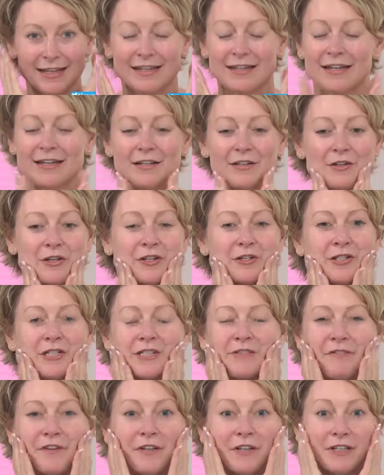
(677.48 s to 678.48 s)
It, it, you can
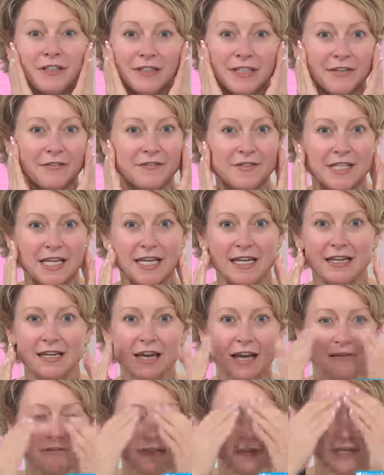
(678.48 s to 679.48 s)
just feel it lifting.
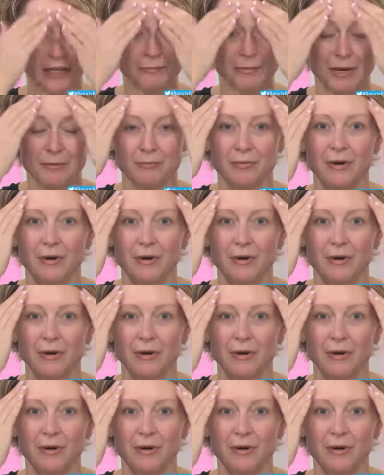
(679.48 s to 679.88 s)
I feel like my